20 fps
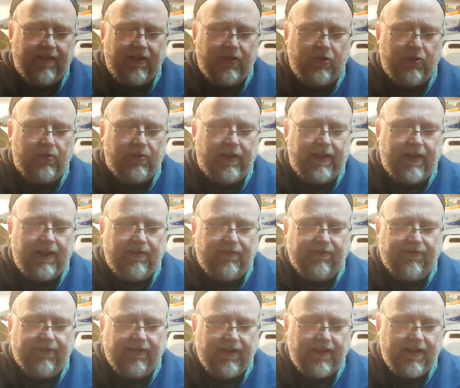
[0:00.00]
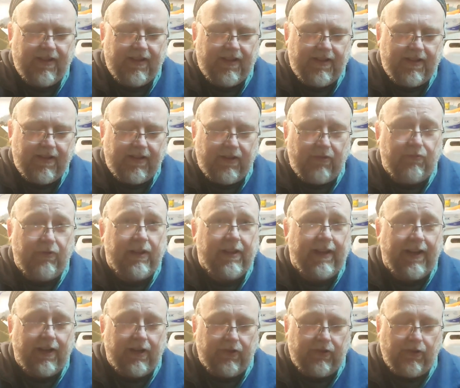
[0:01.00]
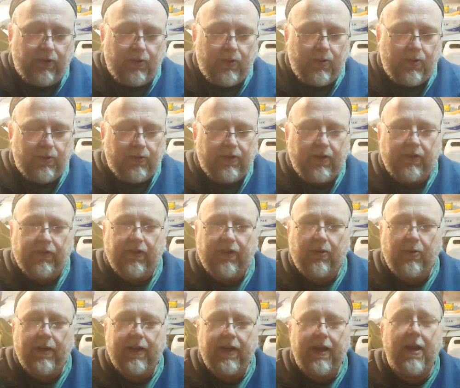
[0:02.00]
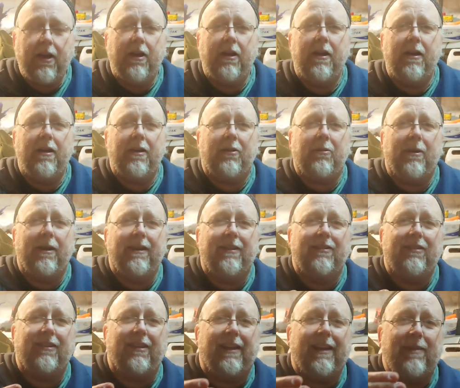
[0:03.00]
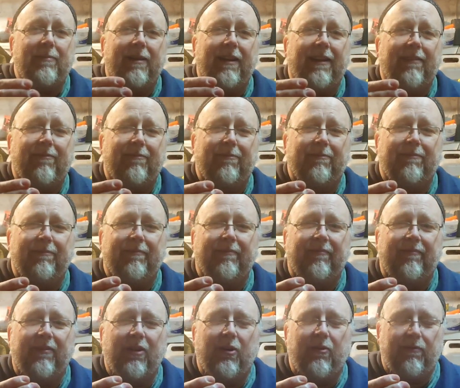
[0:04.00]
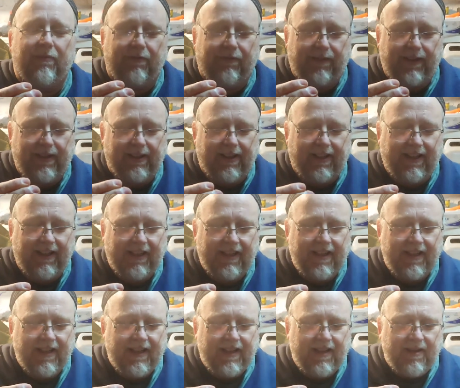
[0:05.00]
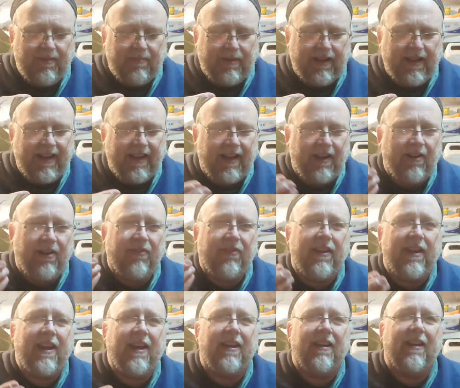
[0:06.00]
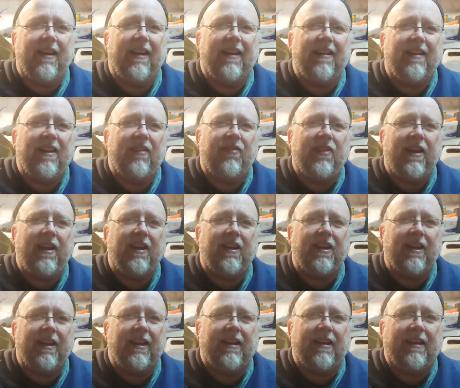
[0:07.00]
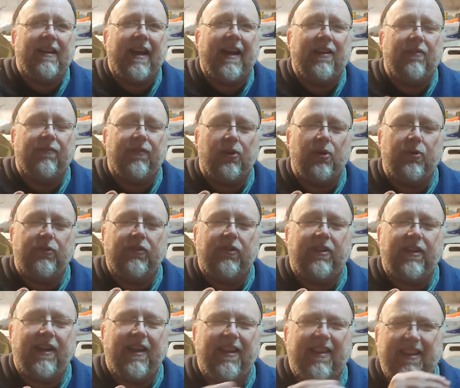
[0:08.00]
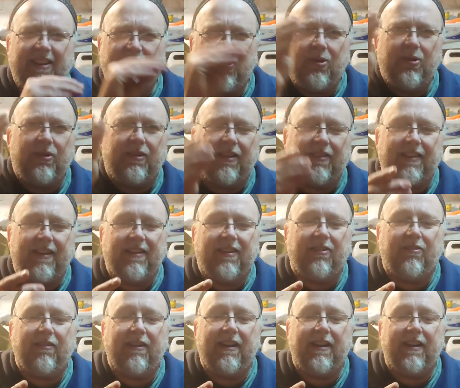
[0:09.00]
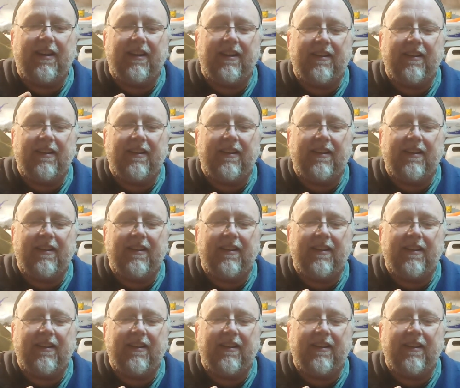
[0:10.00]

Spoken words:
They're really hard to hold because they're quite quite slimy feeling. But yeah, if they hit you at velocity, they do disintegrate